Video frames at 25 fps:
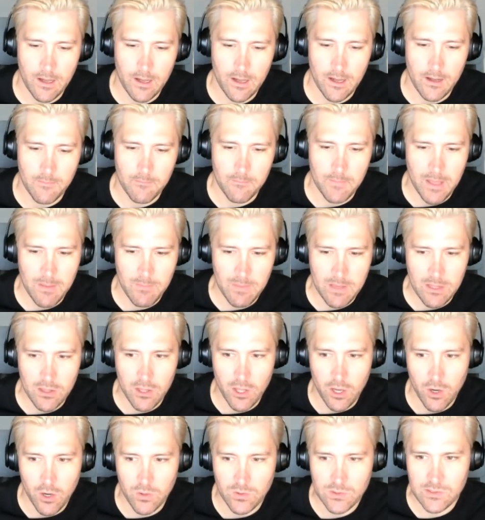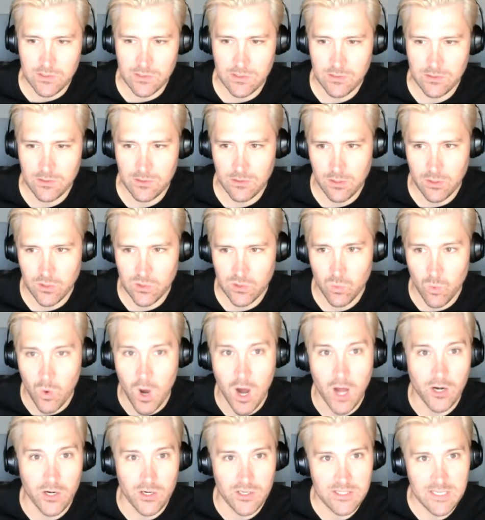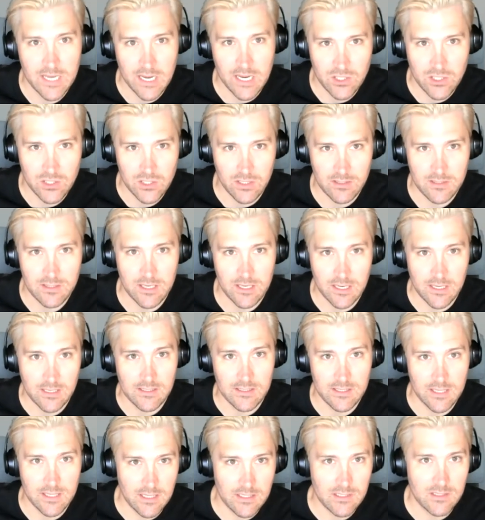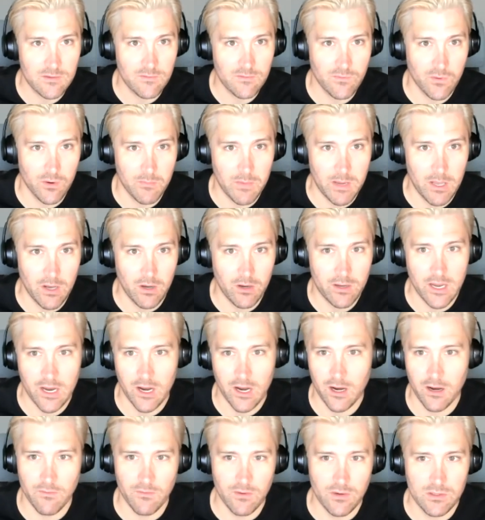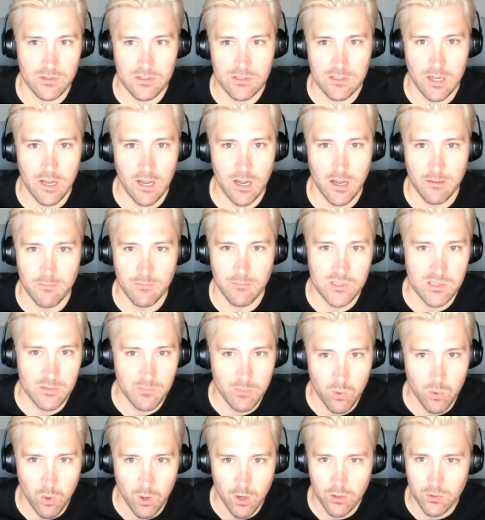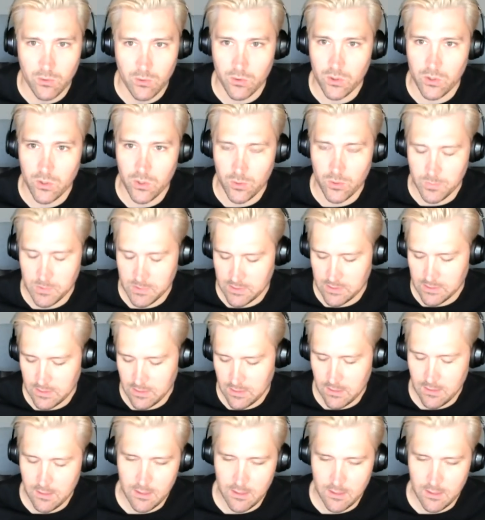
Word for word: maybe those water stations that exist for male caregivers, support groups,